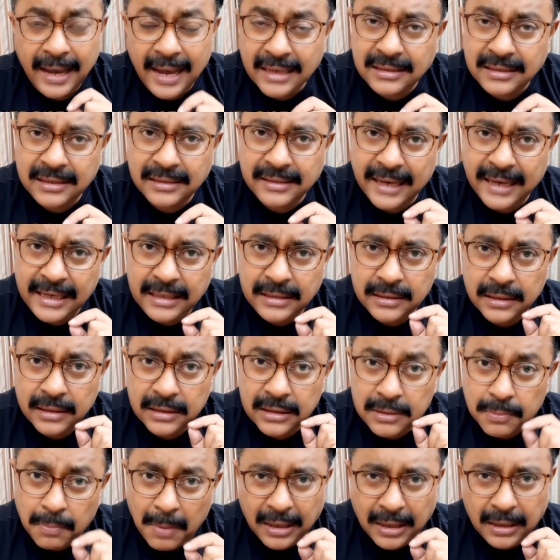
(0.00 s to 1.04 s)
exercise
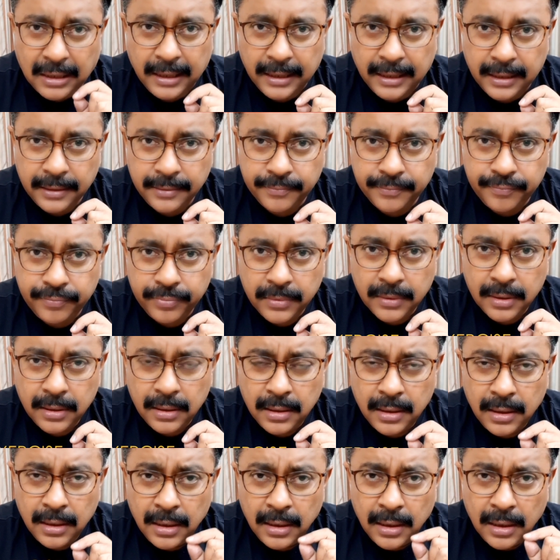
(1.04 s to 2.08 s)
smartly.
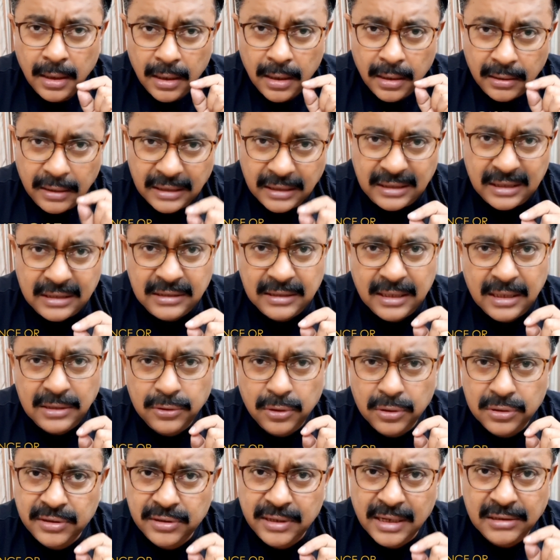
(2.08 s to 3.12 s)
Resistance
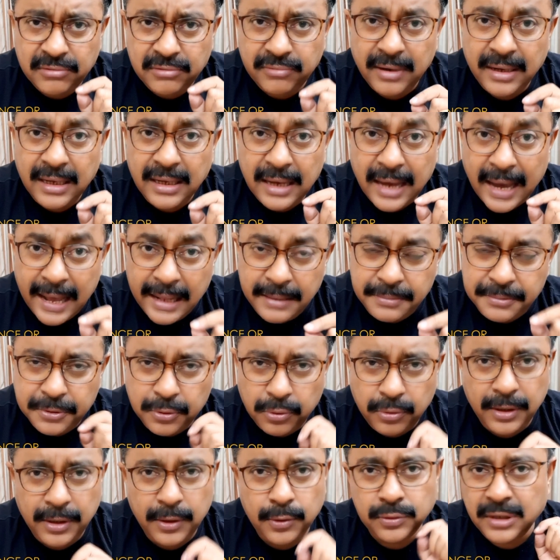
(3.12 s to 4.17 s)
or strength training helps
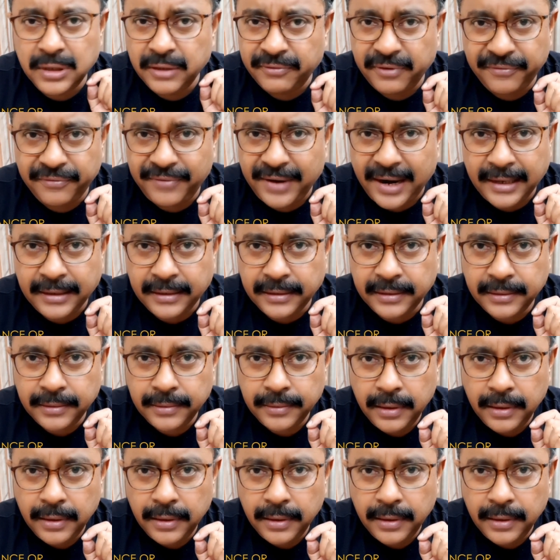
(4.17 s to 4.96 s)
to reduce liver fat.